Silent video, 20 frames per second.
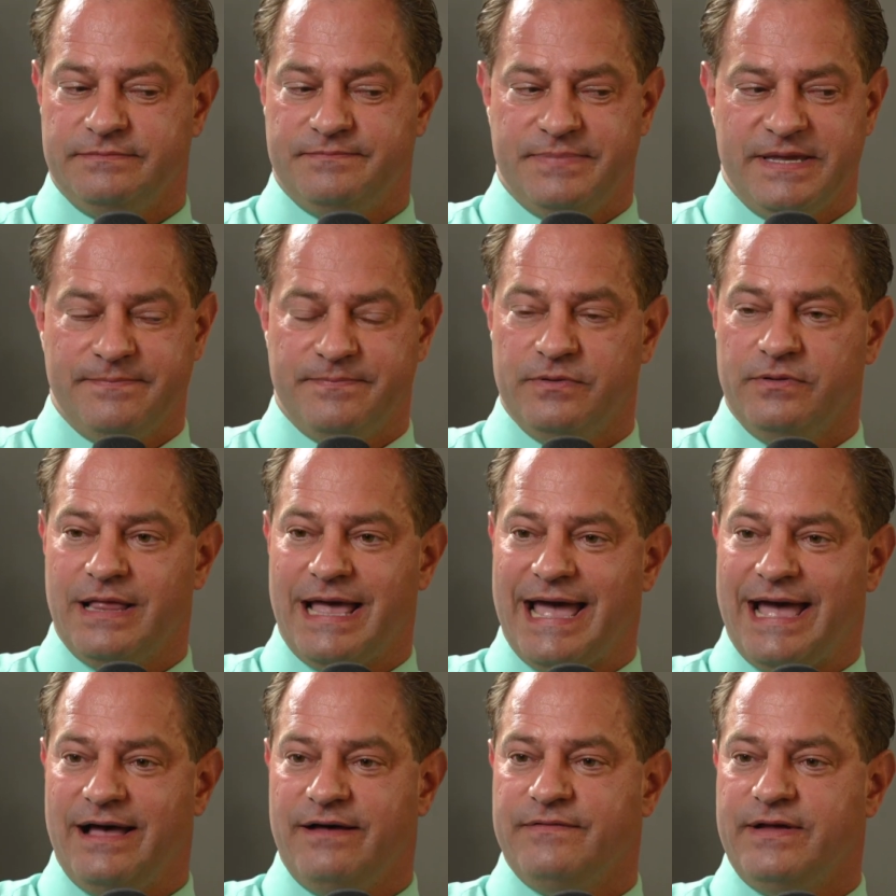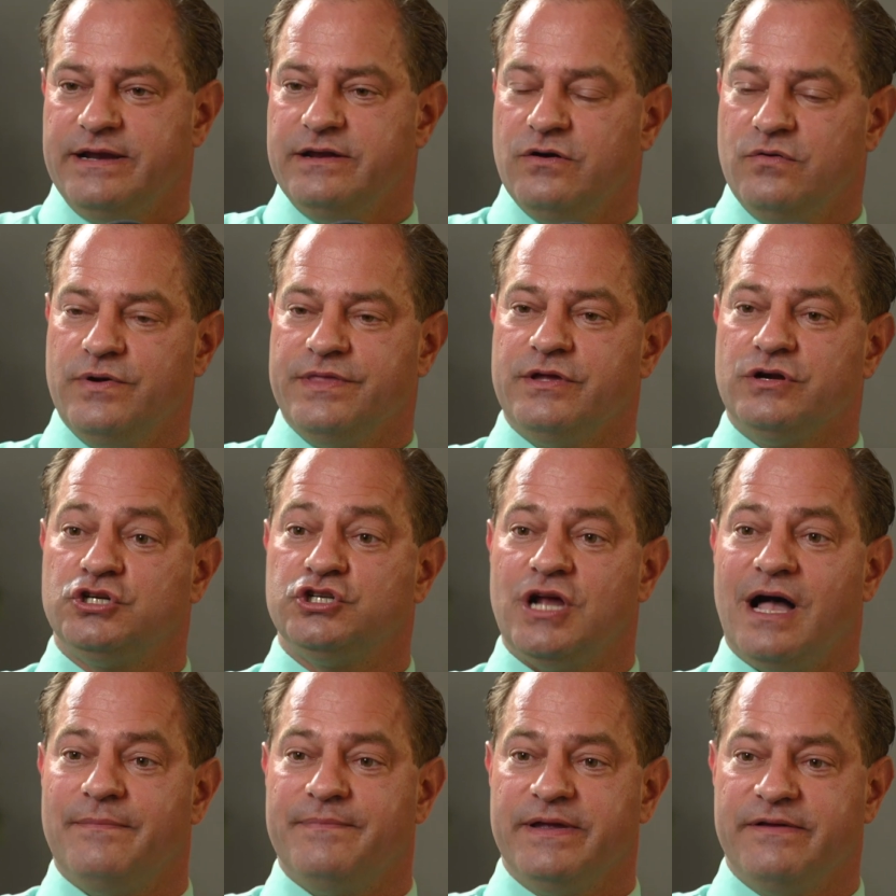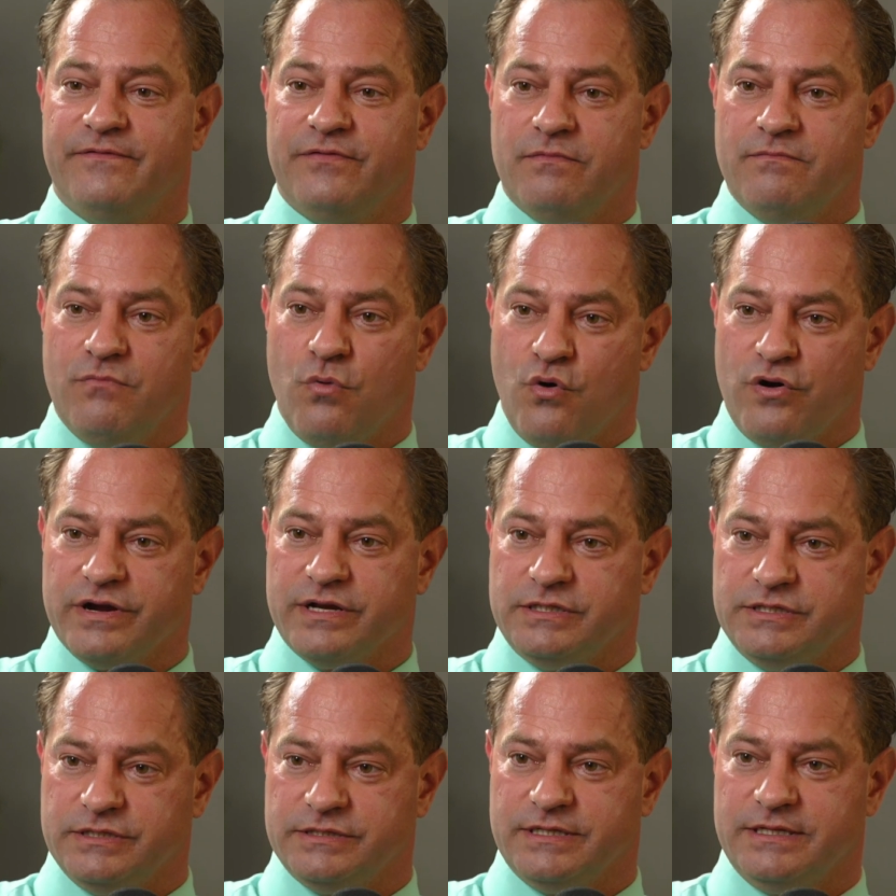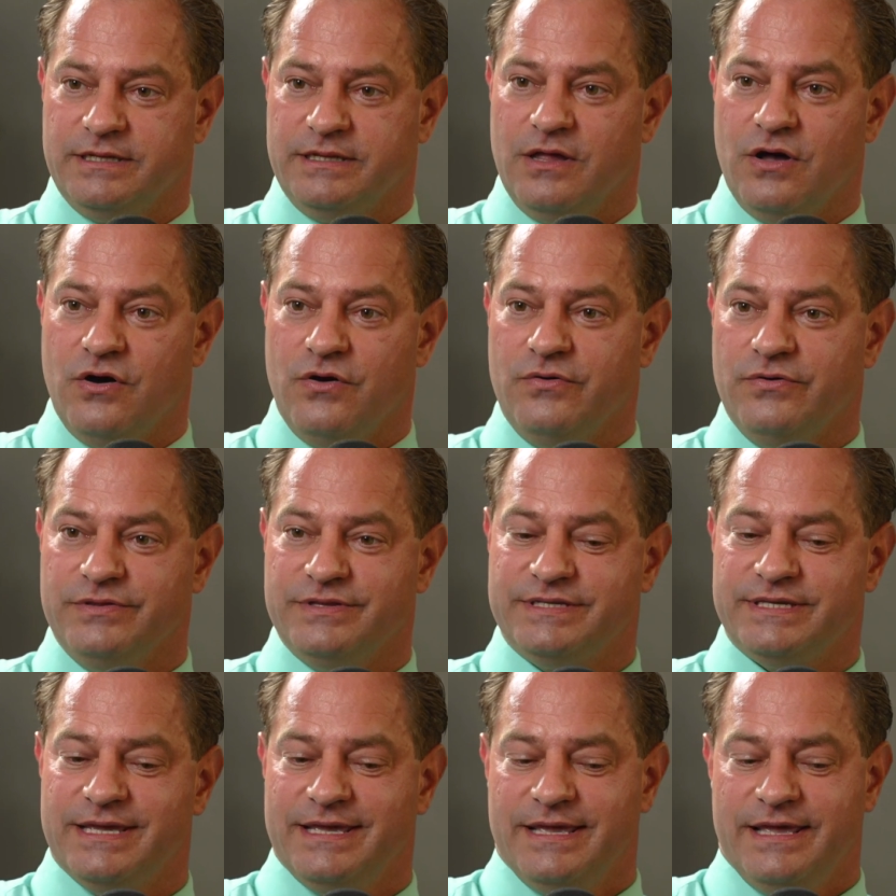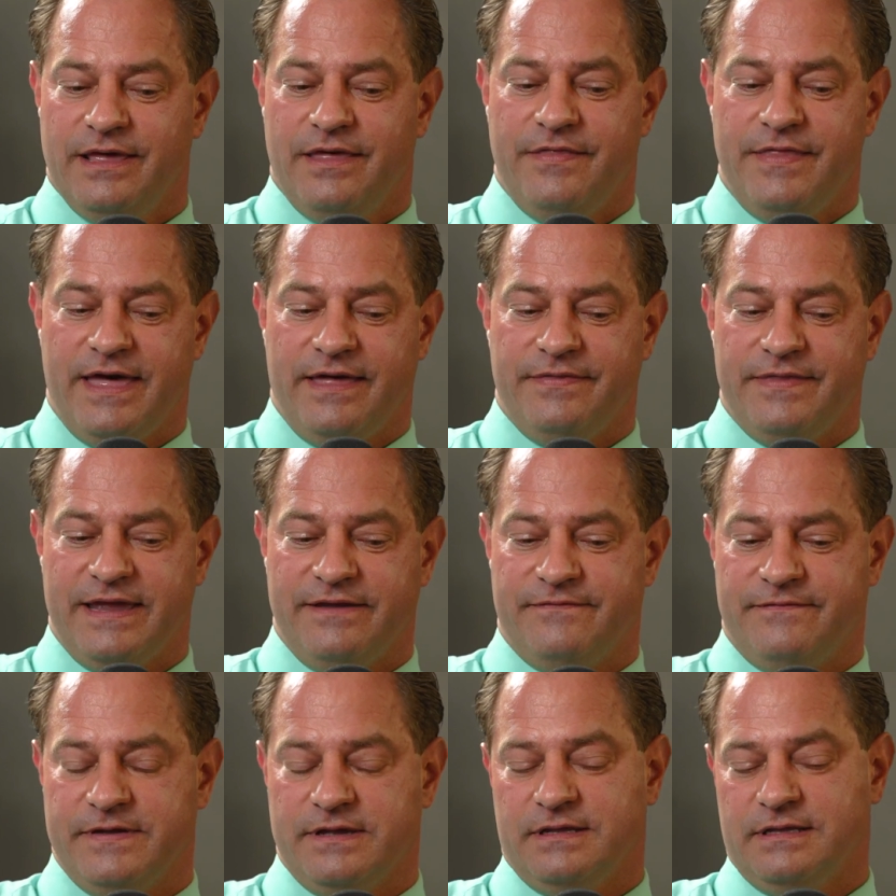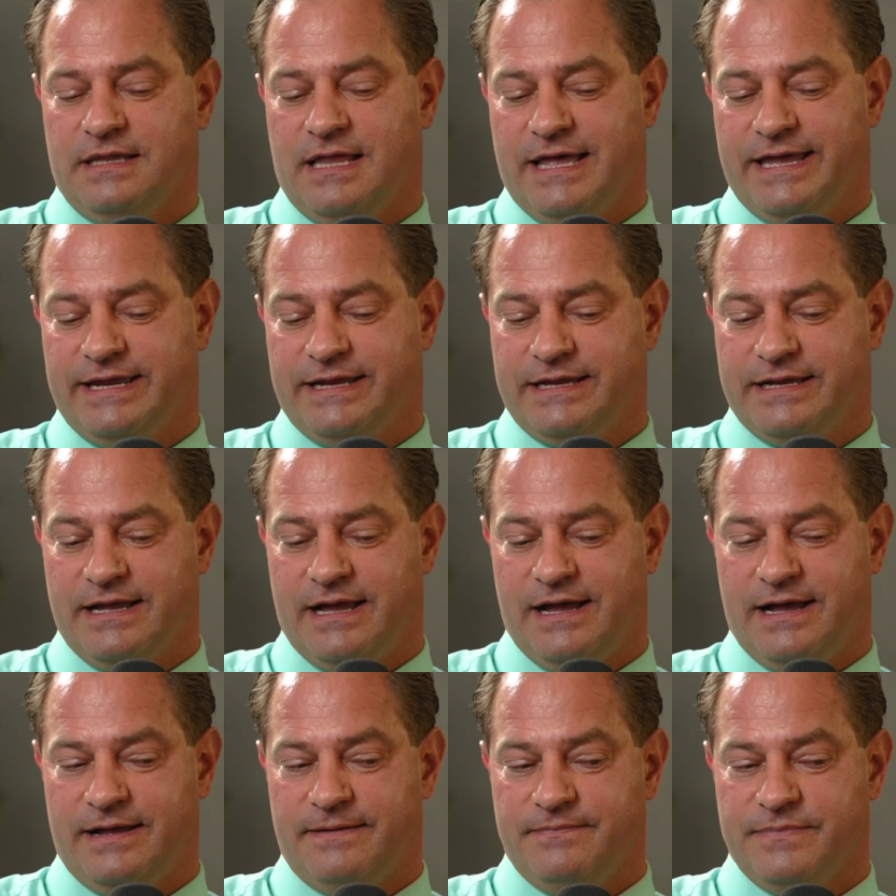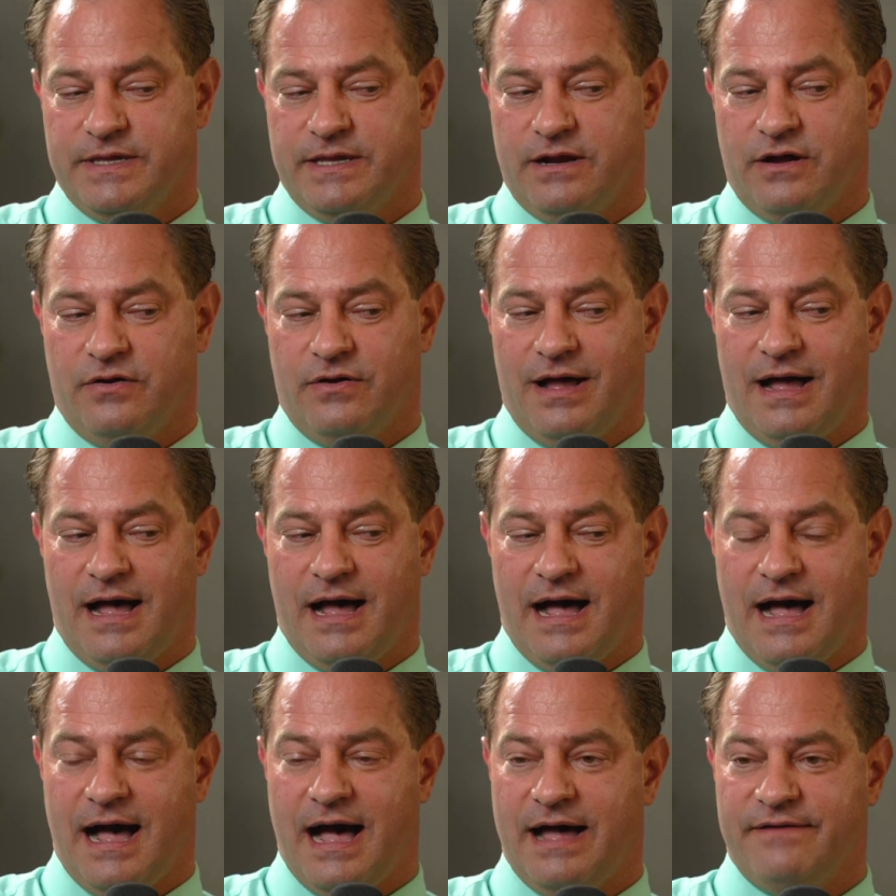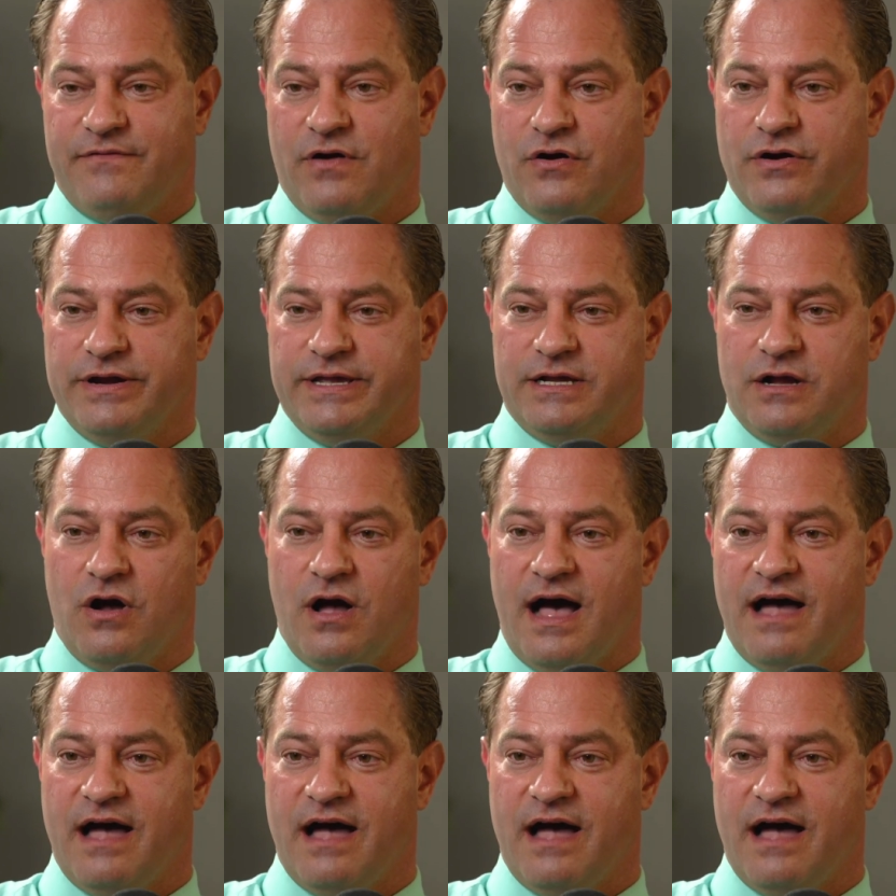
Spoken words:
people have, I know when they're shopping for mortgages and loans that they feel like, you know, I've already